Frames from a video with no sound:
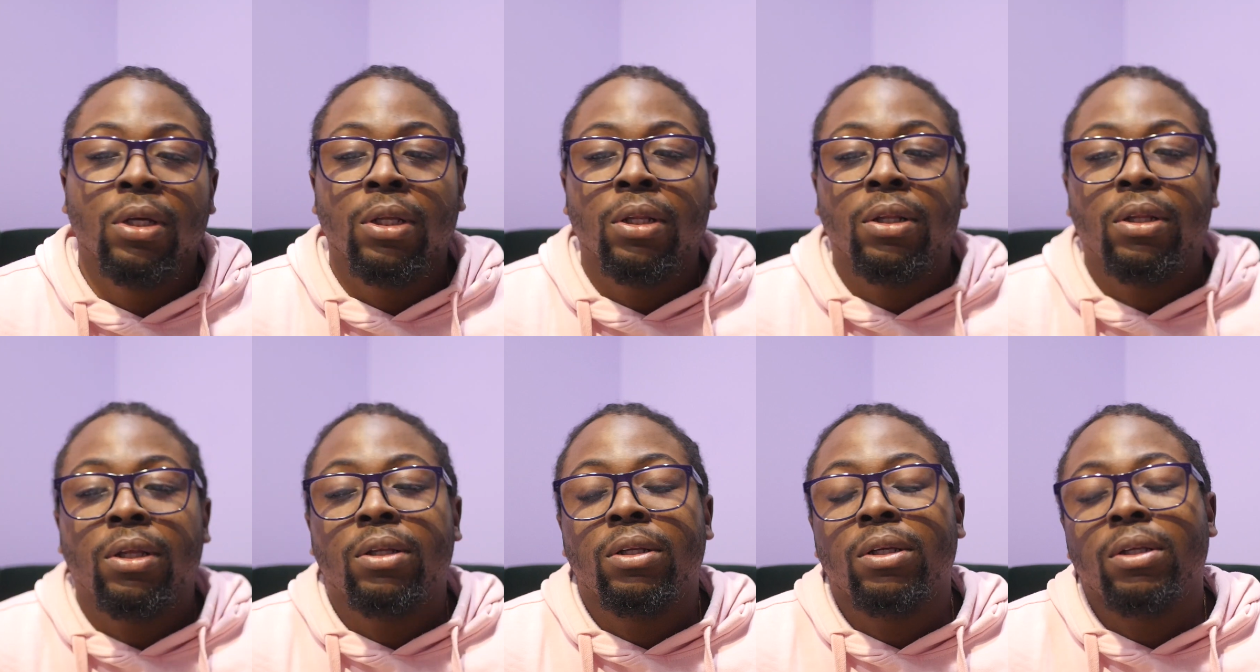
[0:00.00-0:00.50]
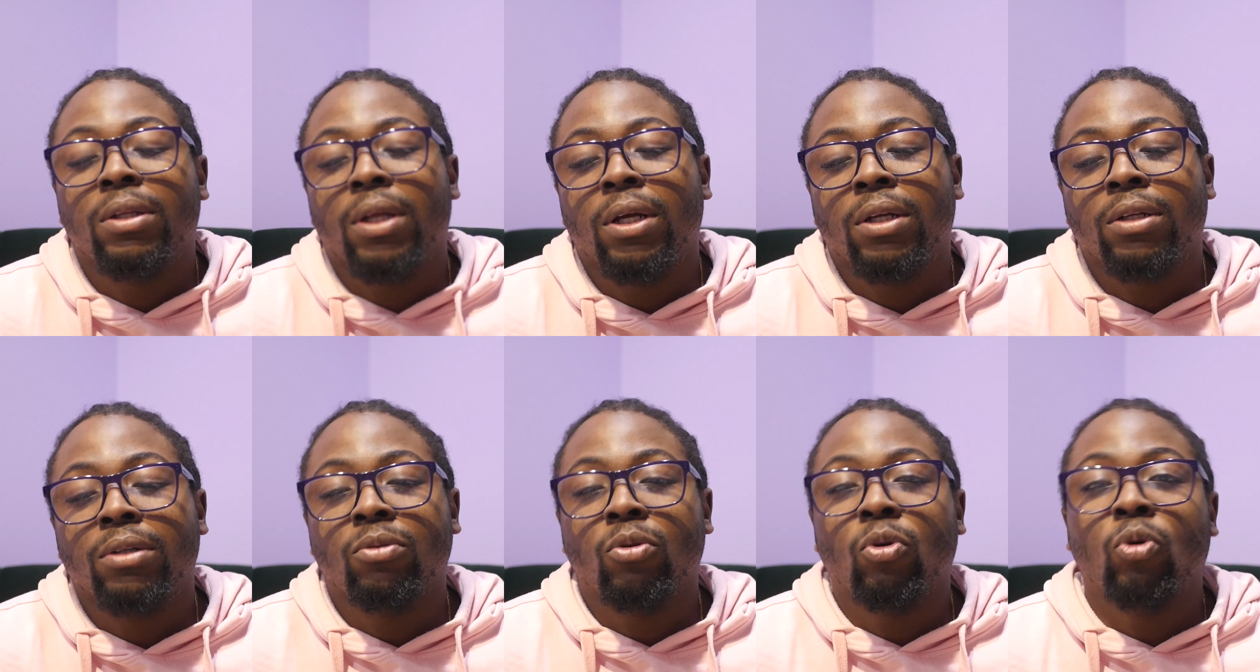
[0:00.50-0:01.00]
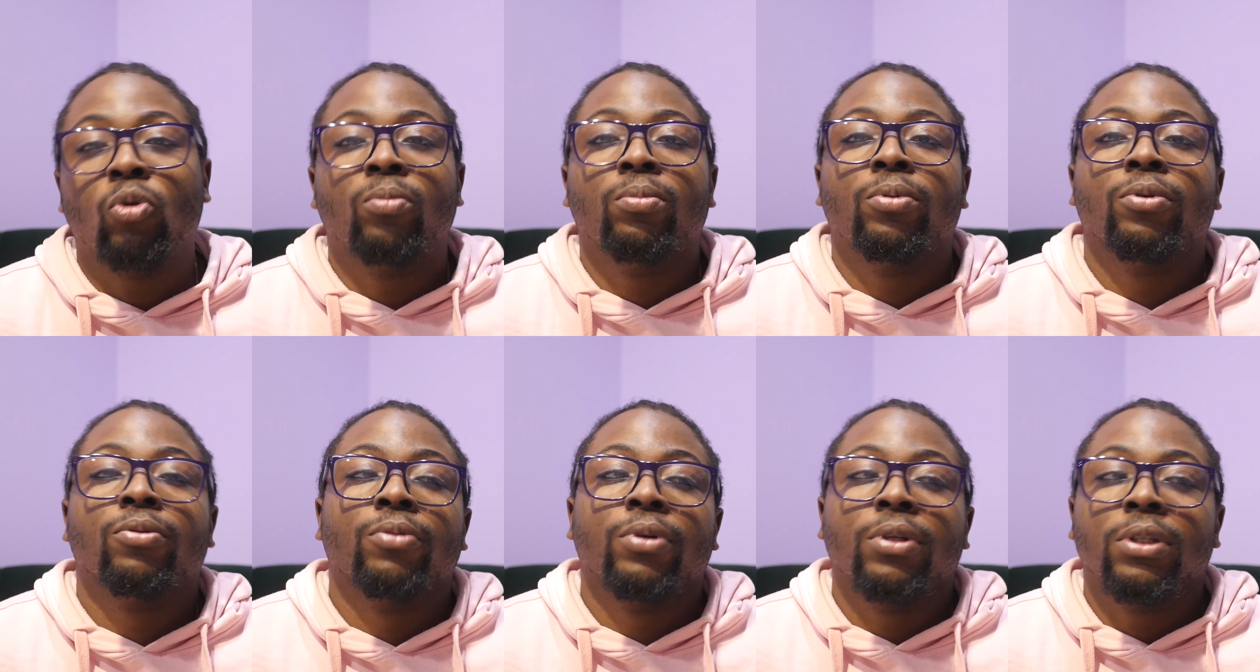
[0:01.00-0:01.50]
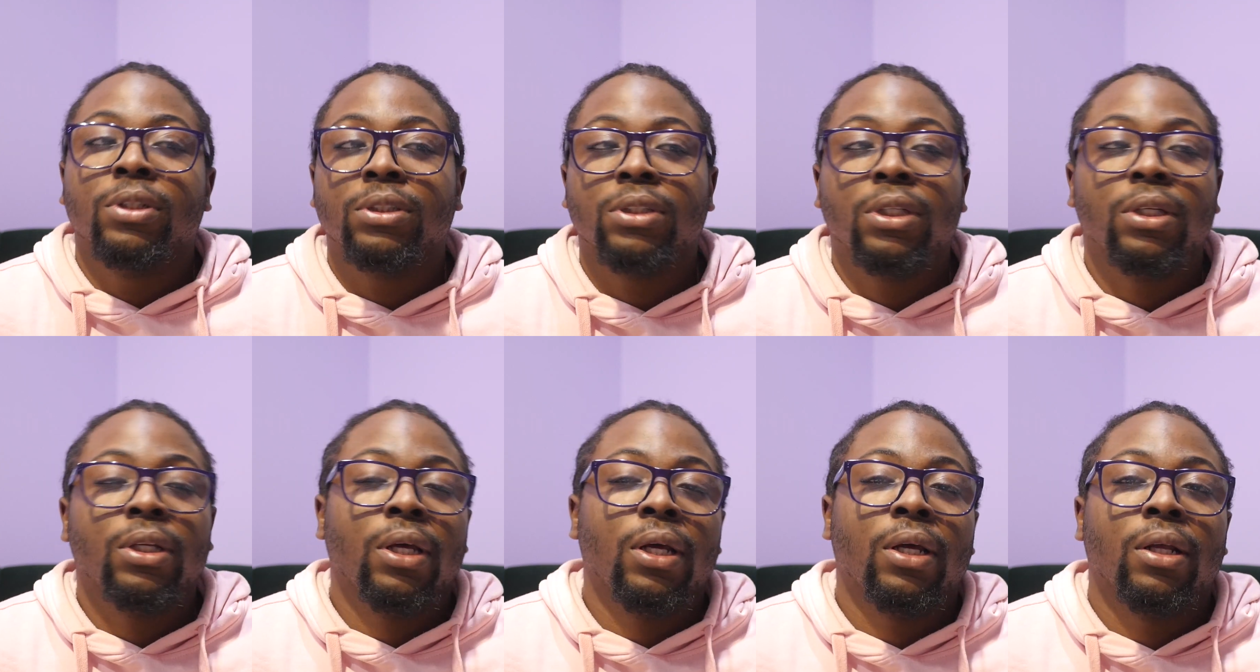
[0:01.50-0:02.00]
They need that open real
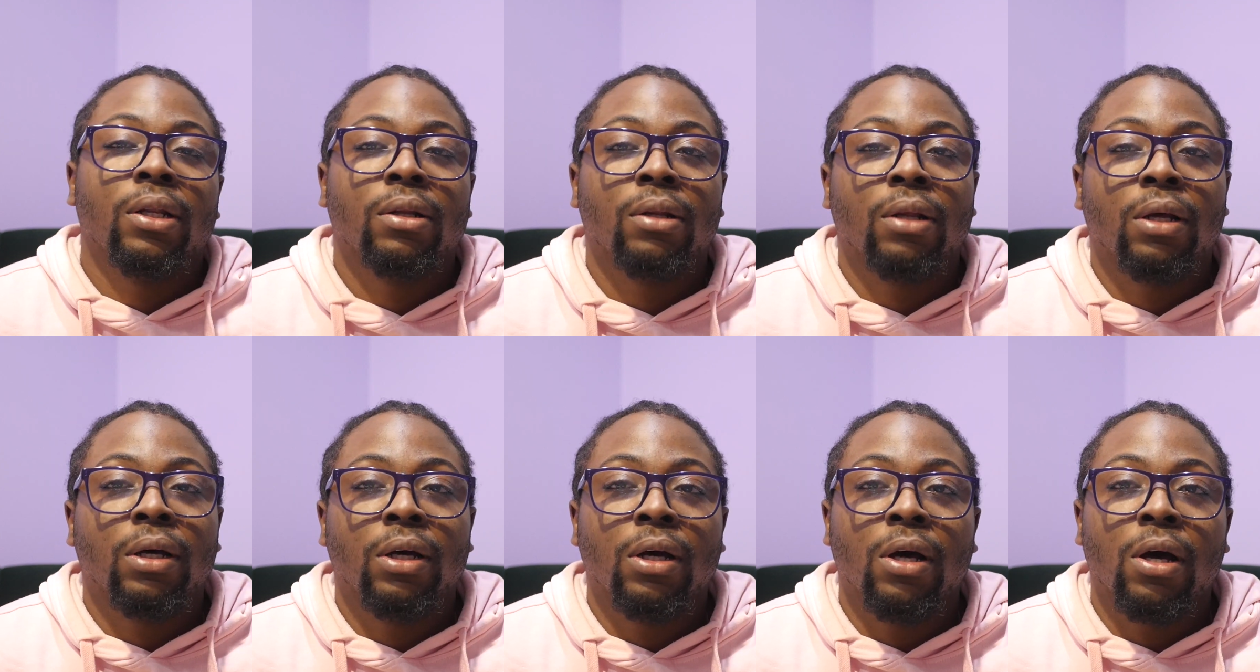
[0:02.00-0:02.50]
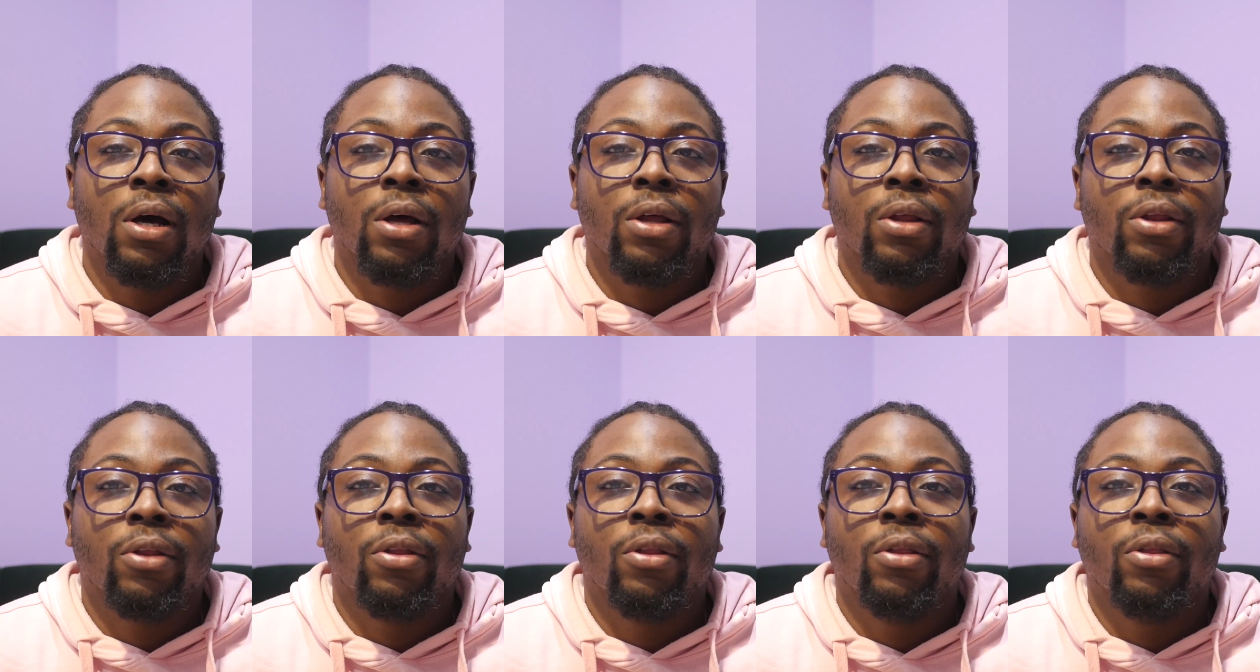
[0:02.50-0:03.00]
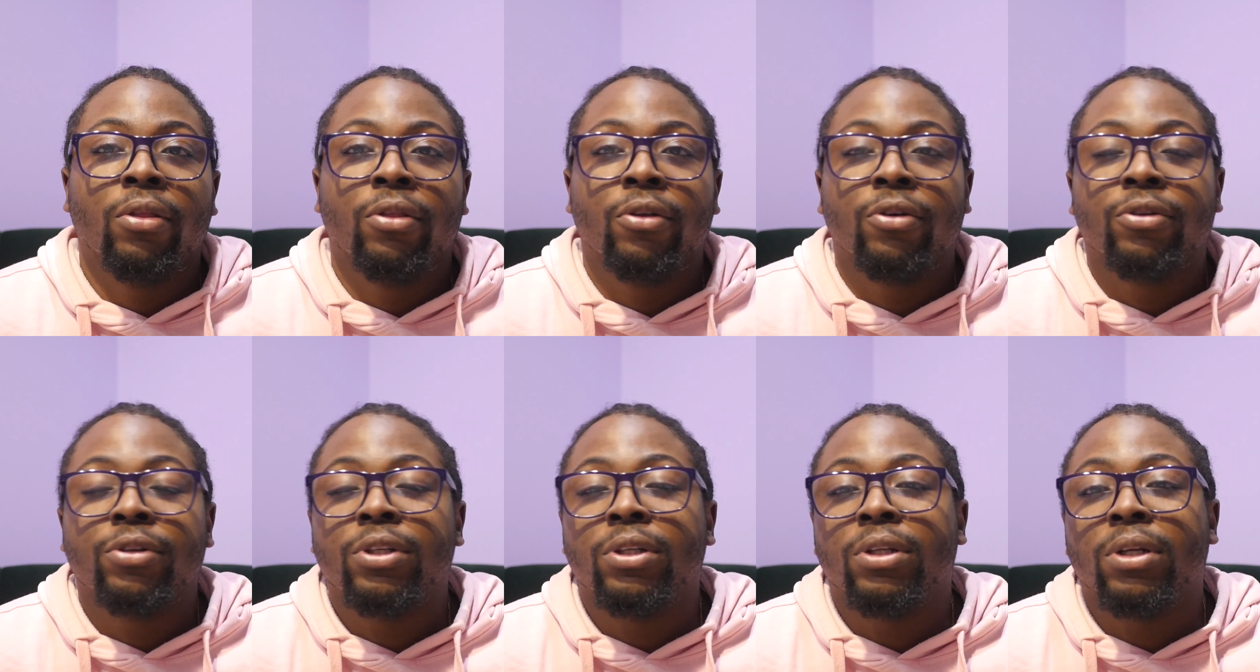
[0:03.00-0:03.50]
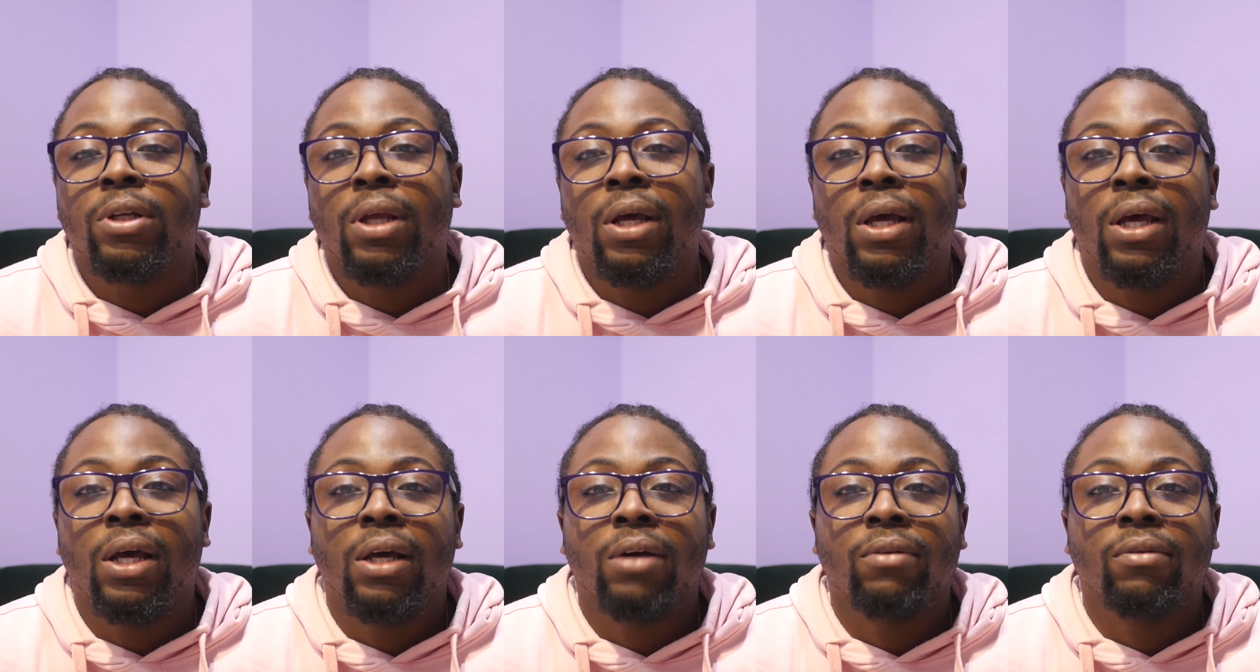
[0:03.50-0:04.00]
estate, and
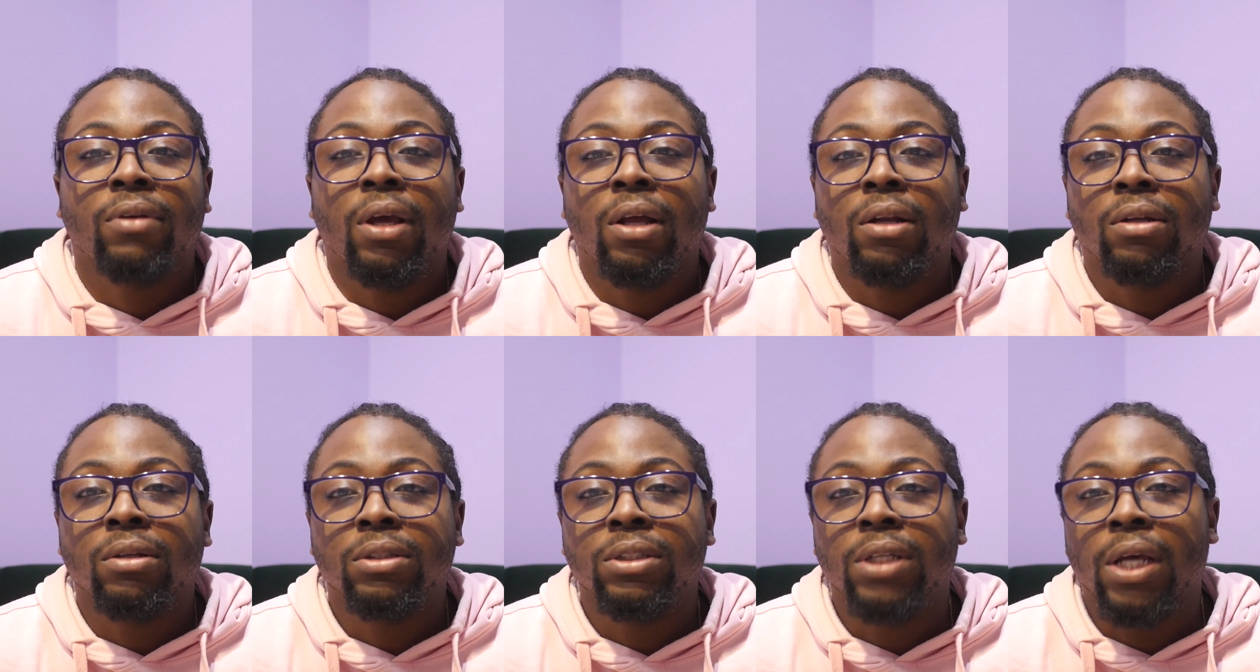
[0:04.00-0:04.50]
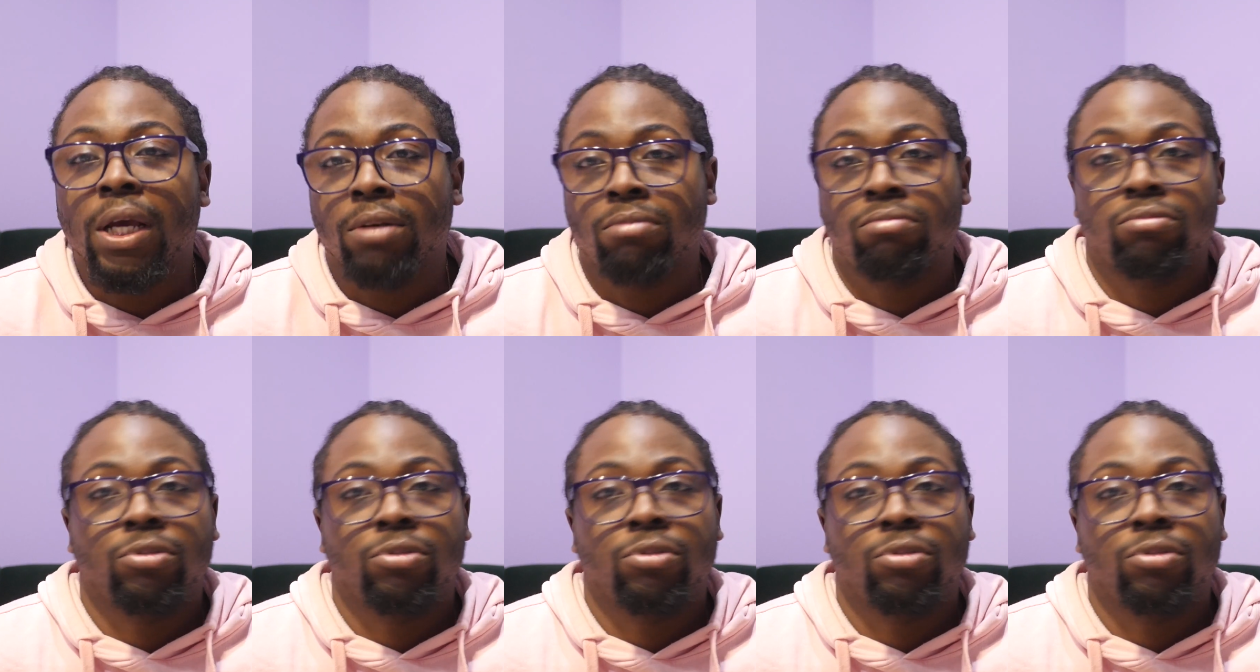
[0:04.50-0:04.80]
13.5 gallon tank